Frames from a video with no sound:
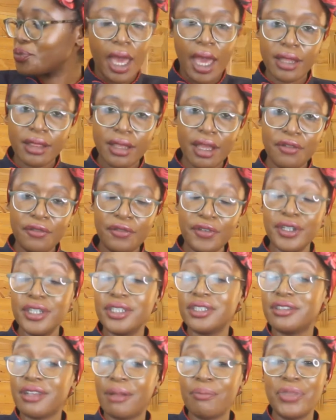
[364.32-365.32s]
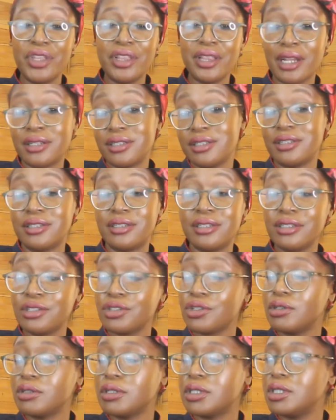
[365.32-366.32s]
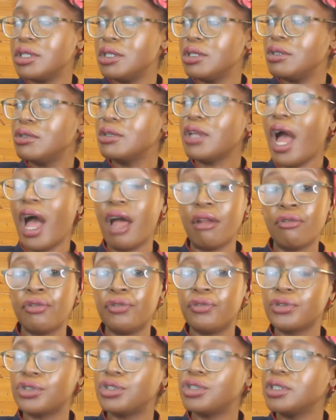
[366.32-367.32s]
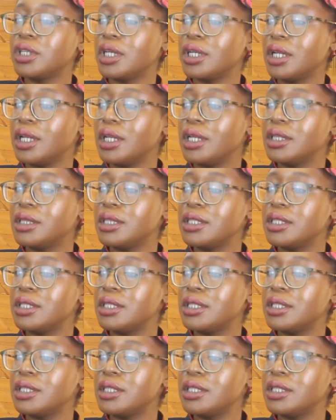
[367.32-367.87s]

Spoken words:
I then finished something that is discontinued, unfortunately.